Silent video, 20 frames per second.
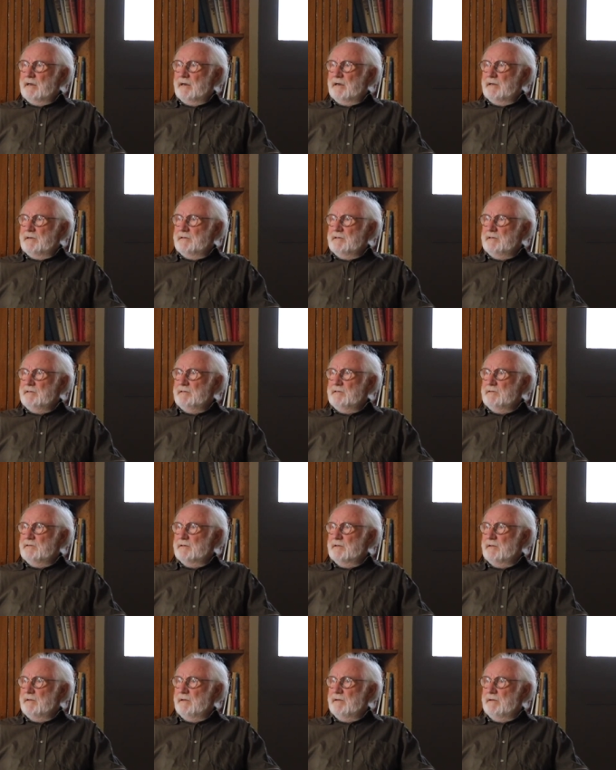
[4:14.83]
And
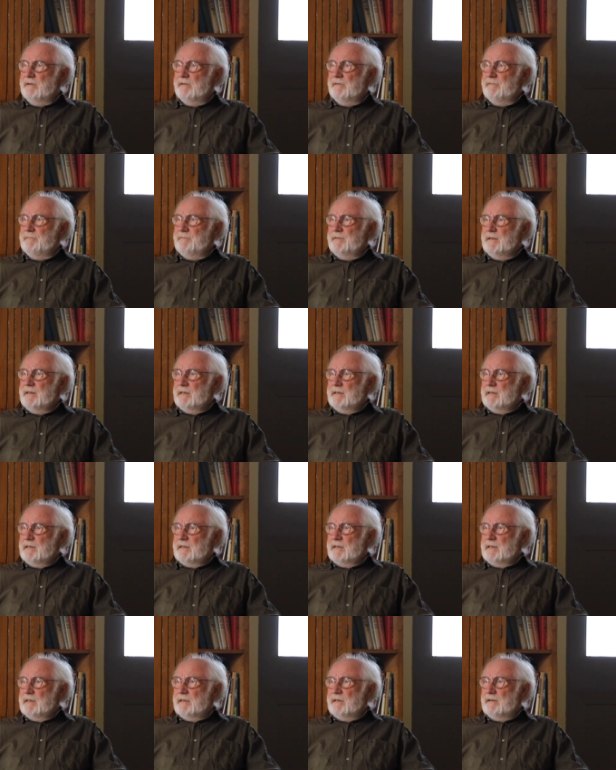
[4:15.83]
he uh,
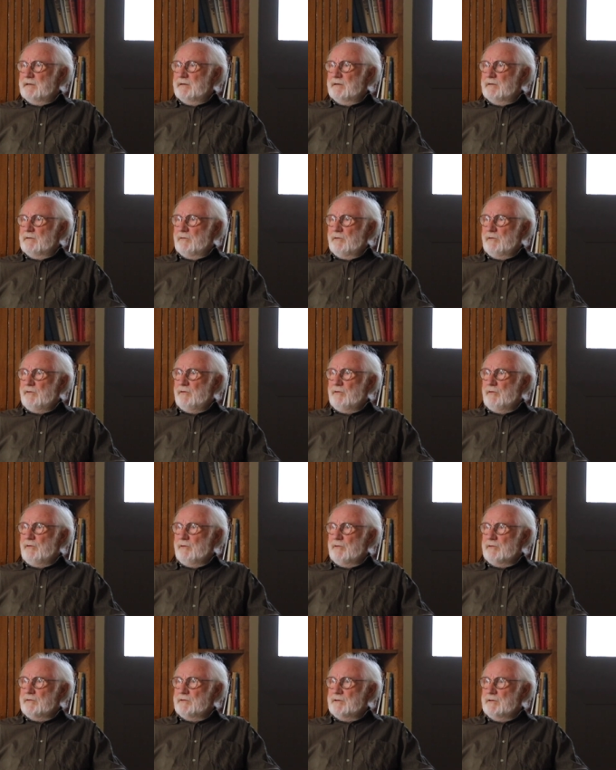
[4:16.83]
uh,
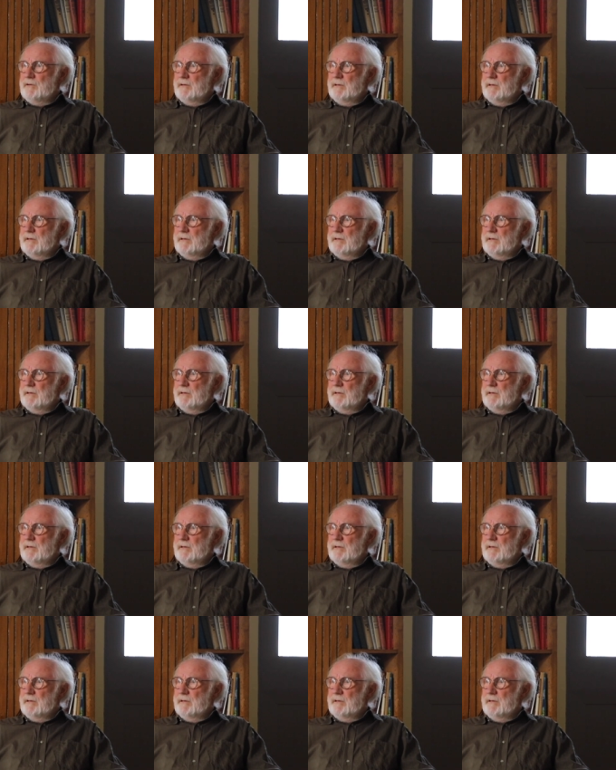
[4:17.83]
occurred